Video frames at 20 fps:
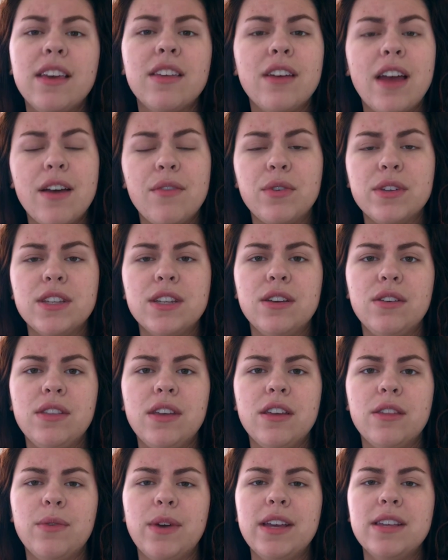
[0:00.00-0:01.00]
the other half wants to go
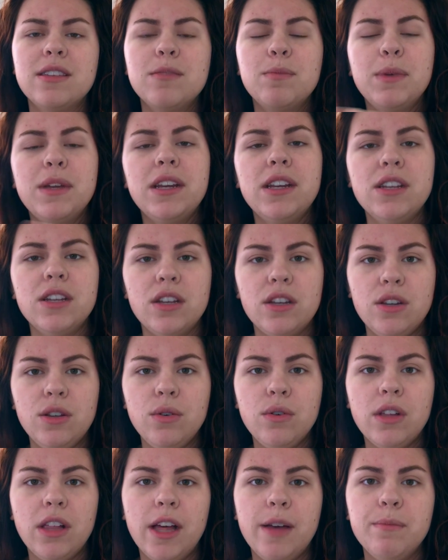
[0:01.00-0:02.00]
the other way, split into
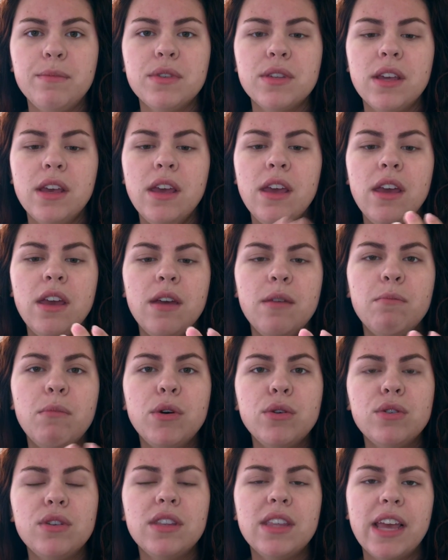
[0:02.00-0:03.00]
two clumps,
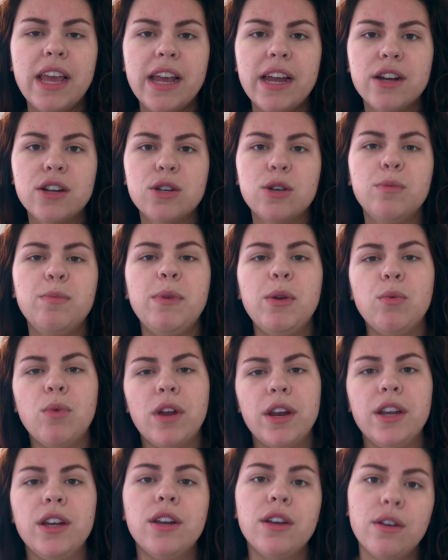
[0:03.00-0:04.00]
most of the hair should be
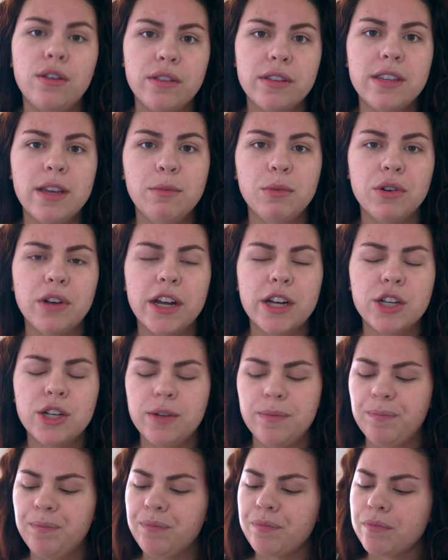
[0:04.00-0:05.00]
wanting to go the same
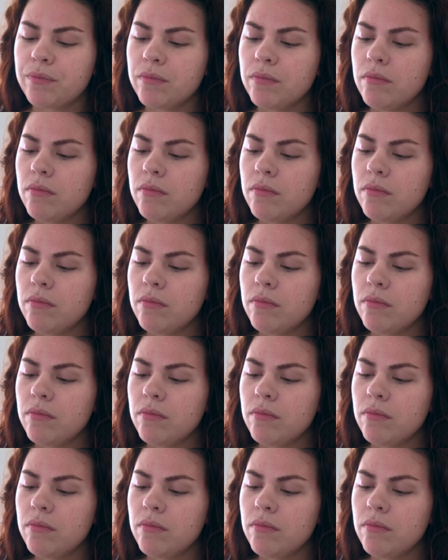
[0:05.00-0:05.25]
direction.